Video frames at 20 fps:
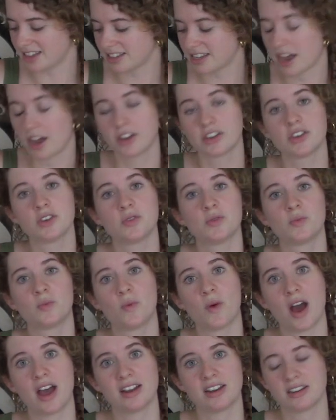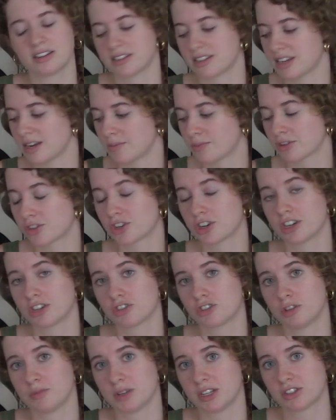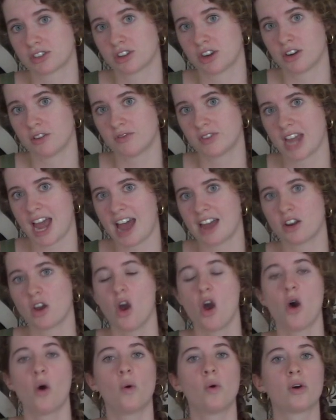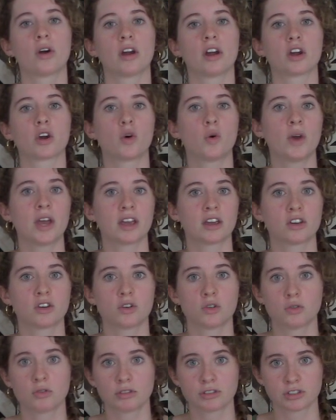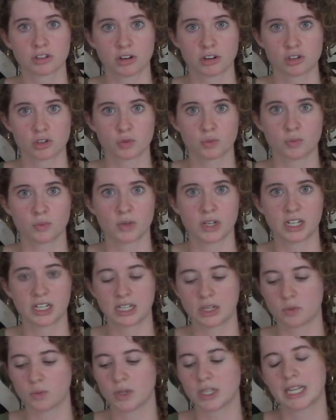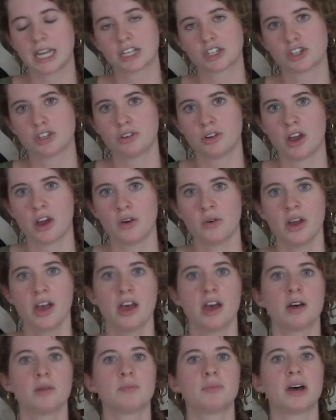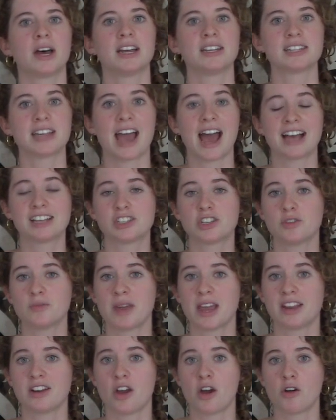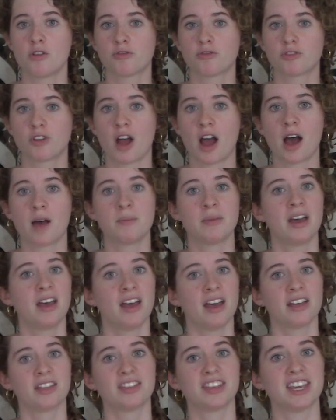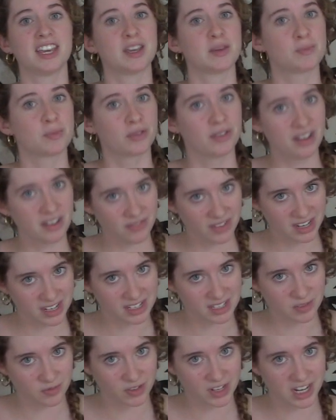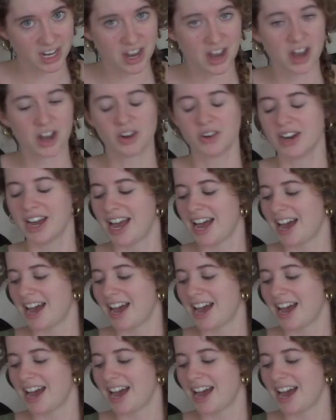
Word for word: tell you what temperature it should be served at, or a quick Google search will let you know. But as you may know from the previous video,